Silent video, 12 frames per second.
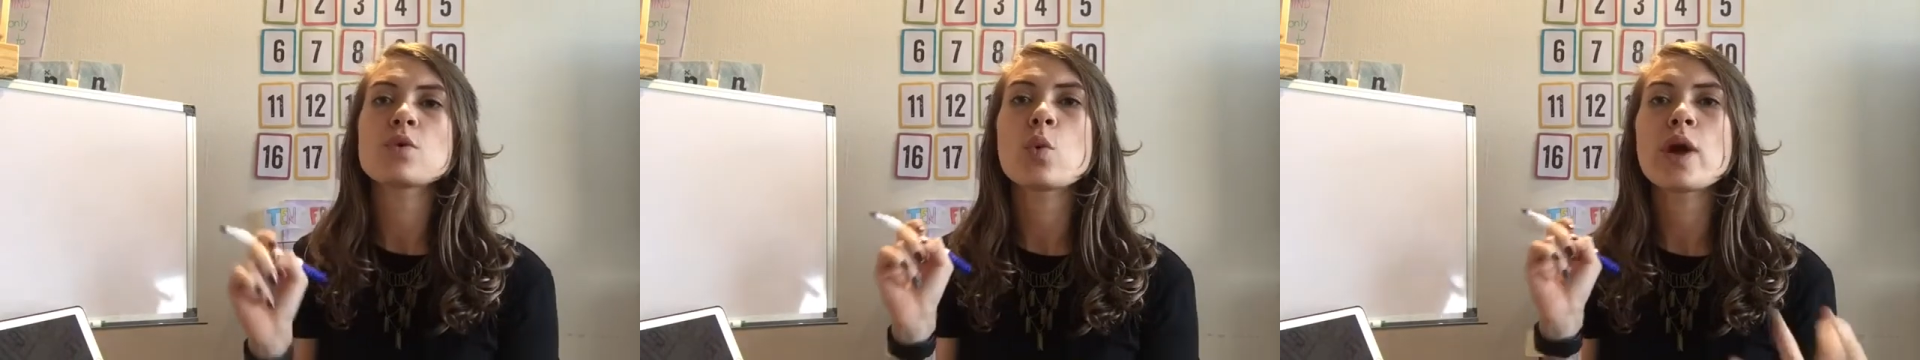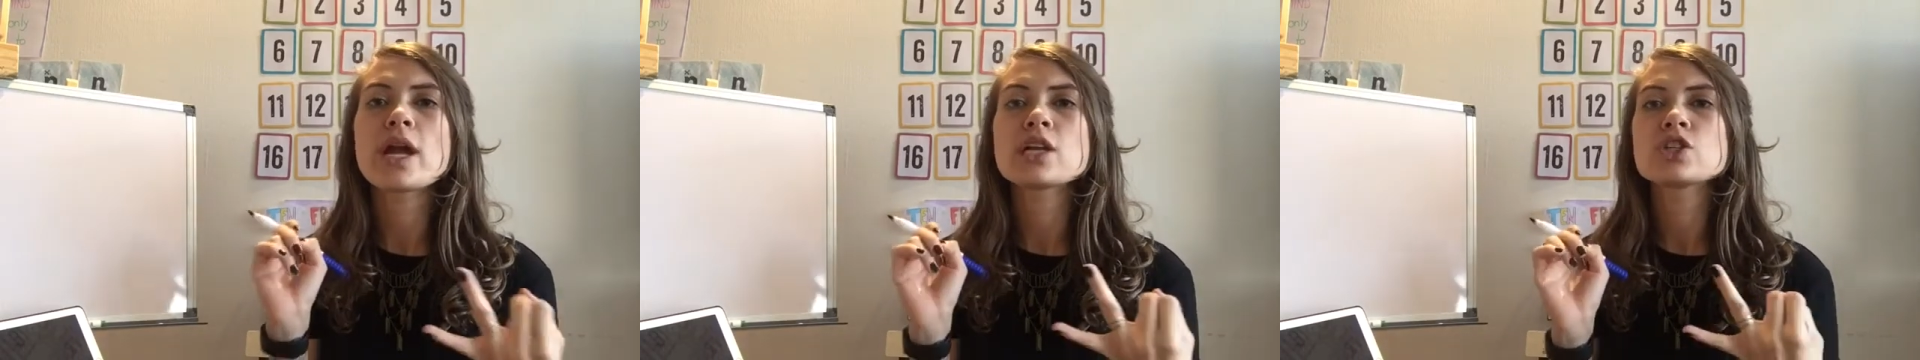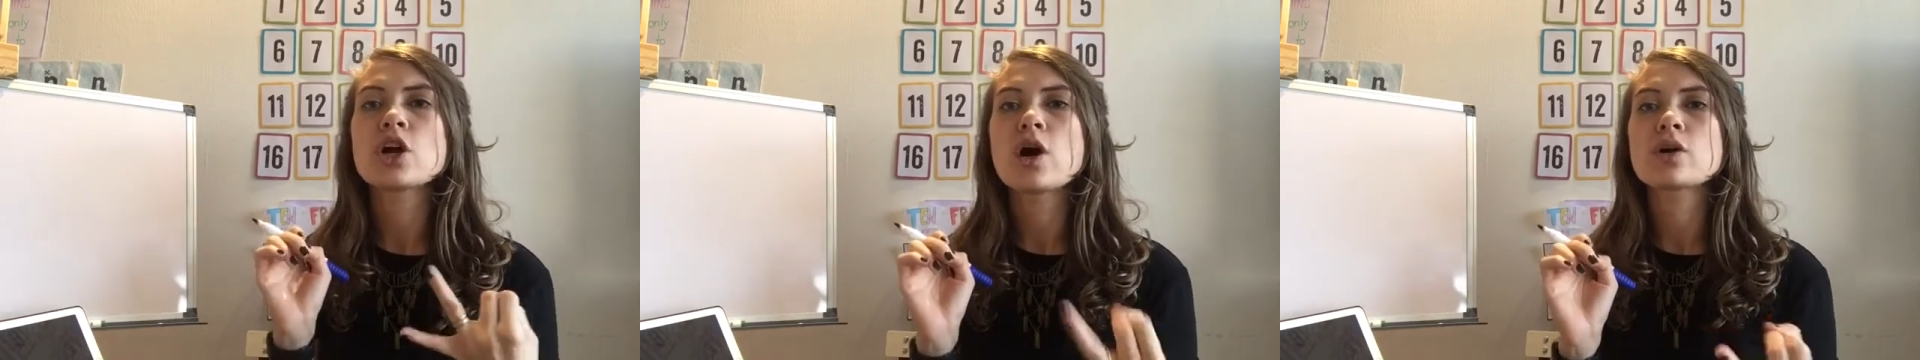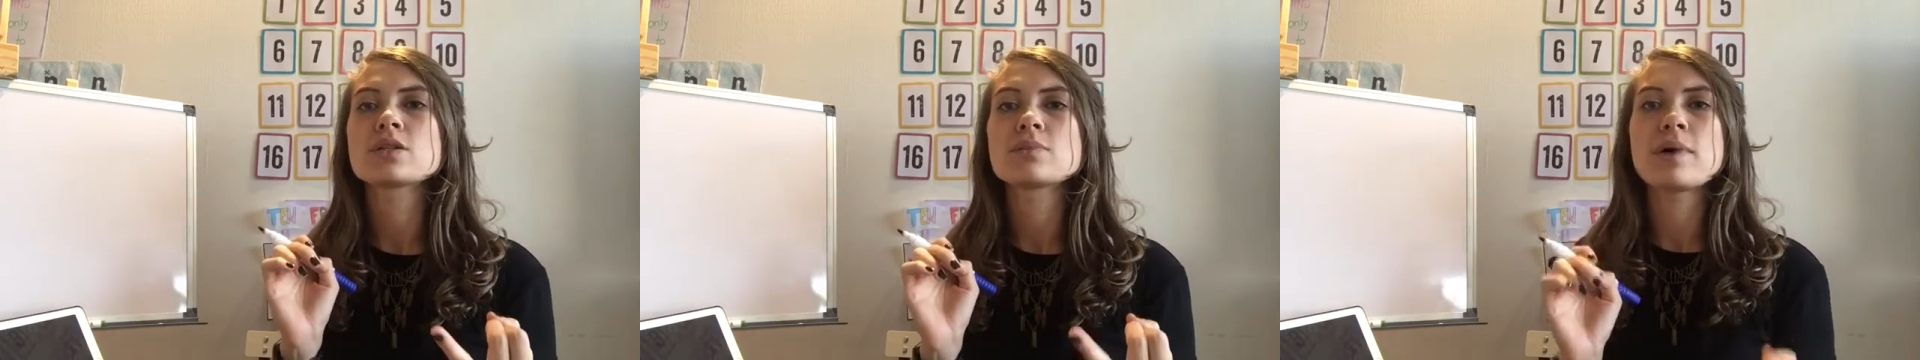we
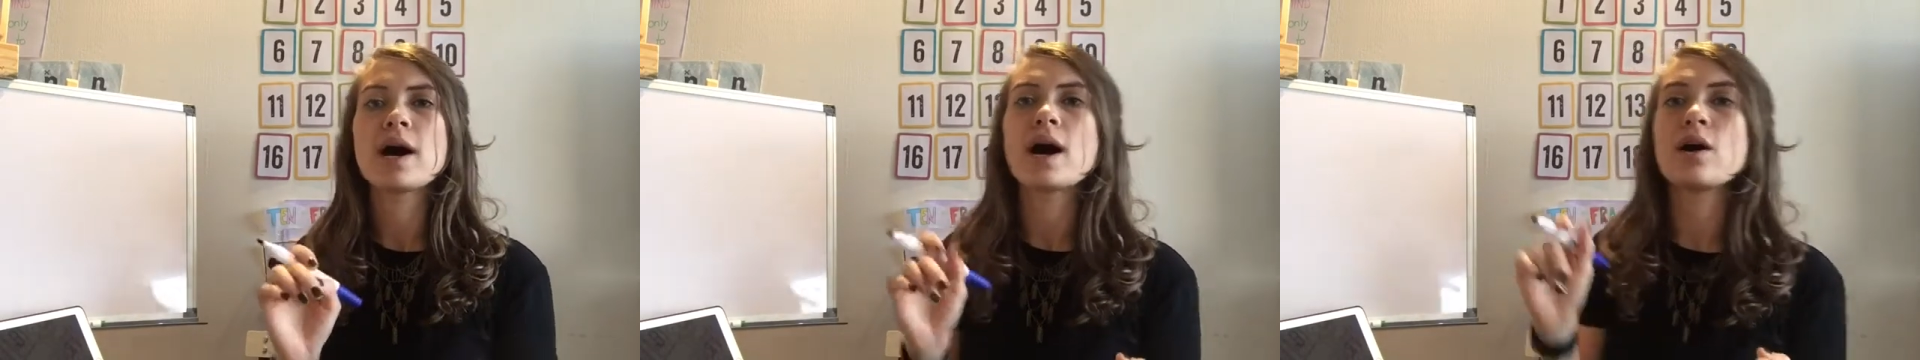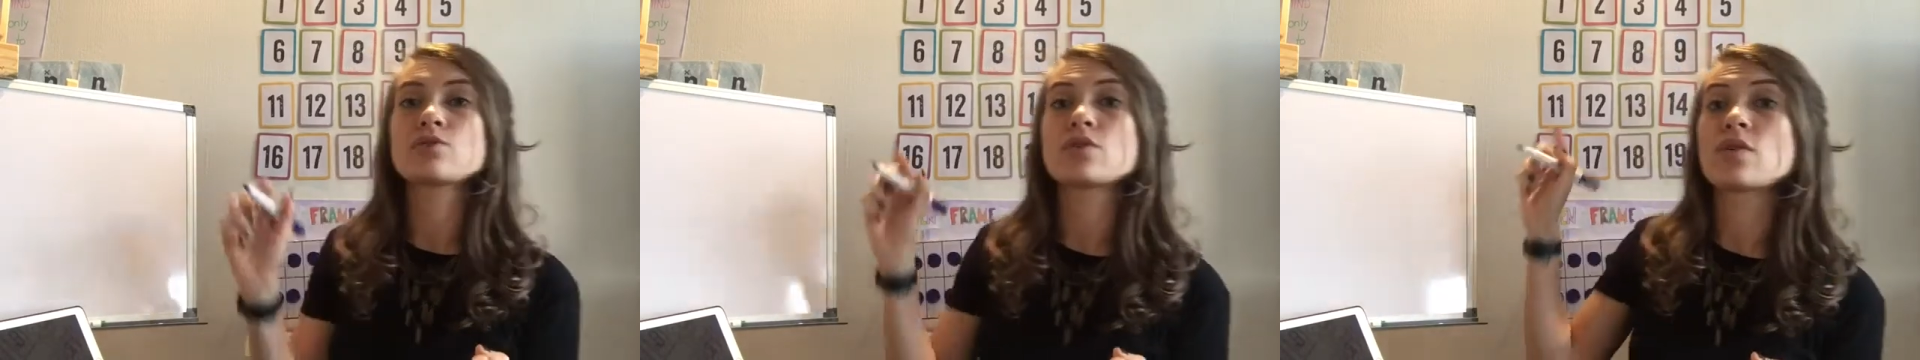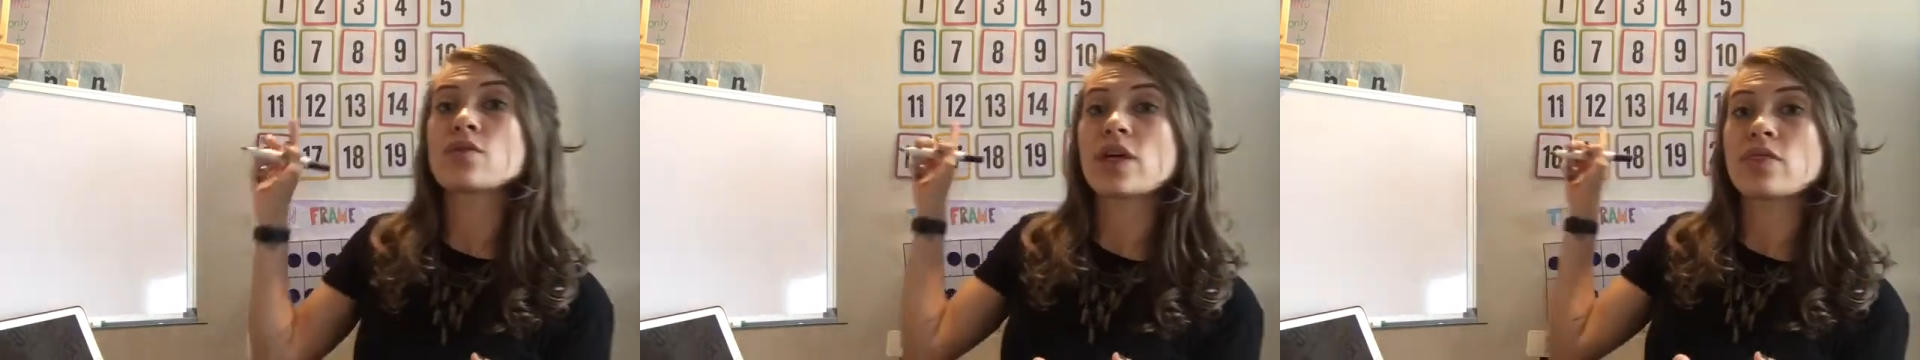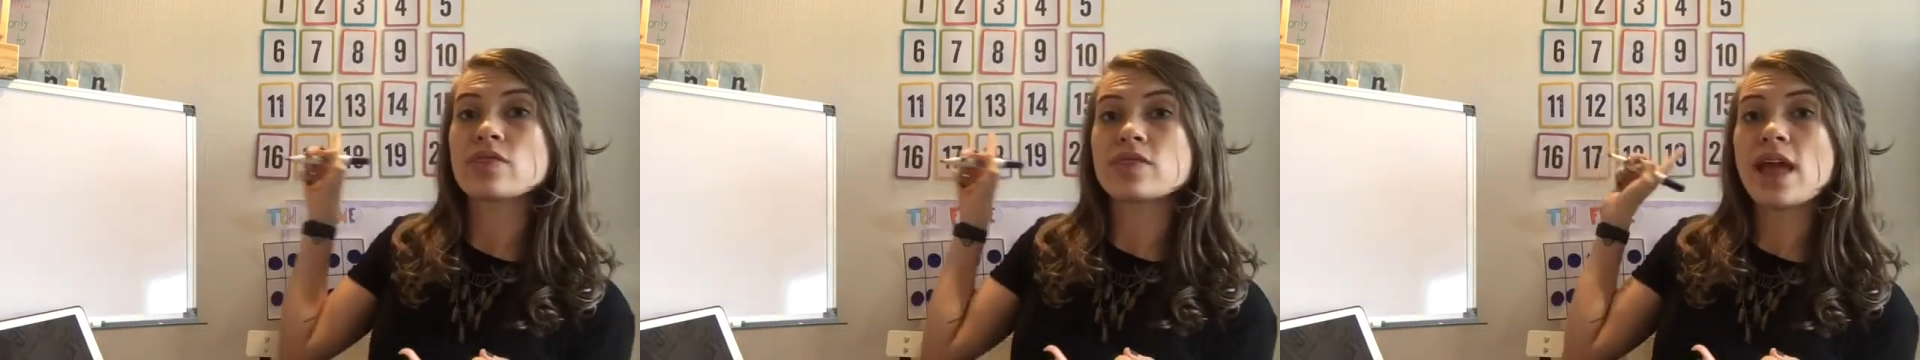talked about the
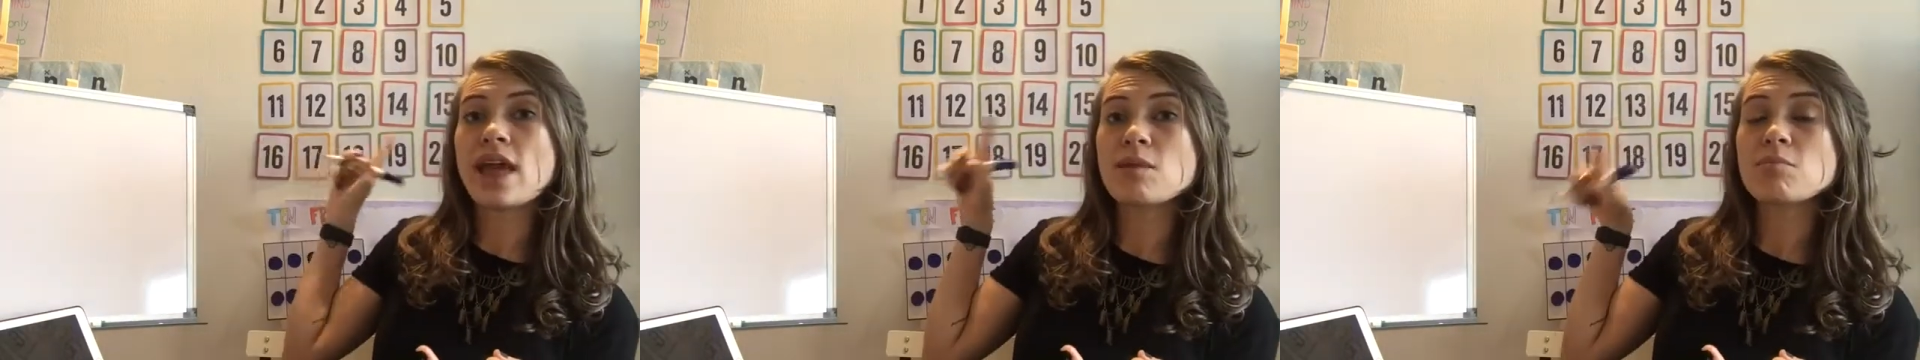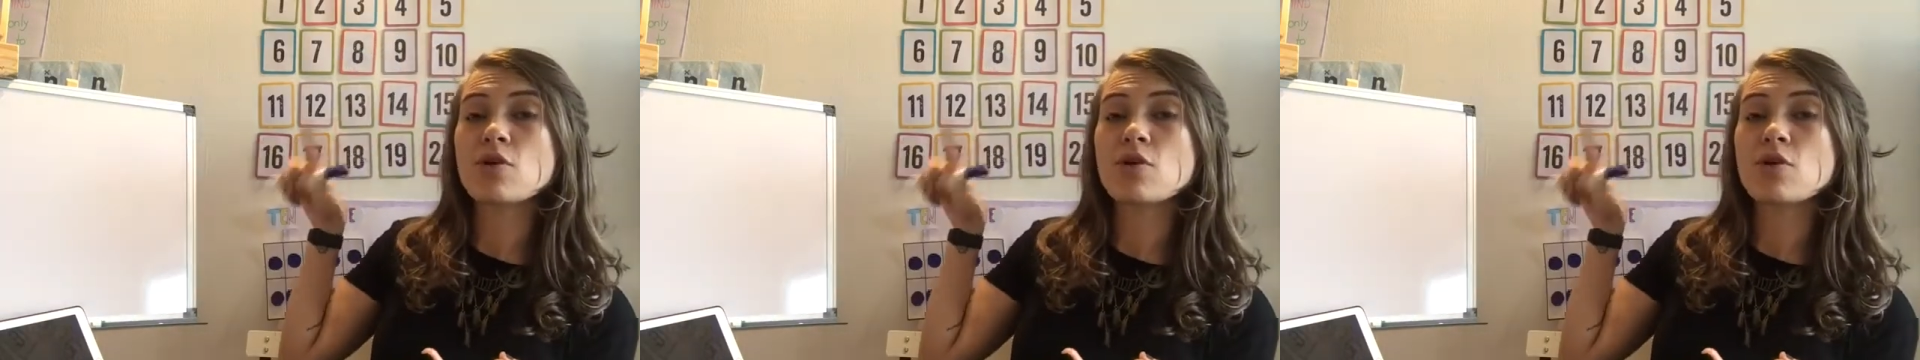name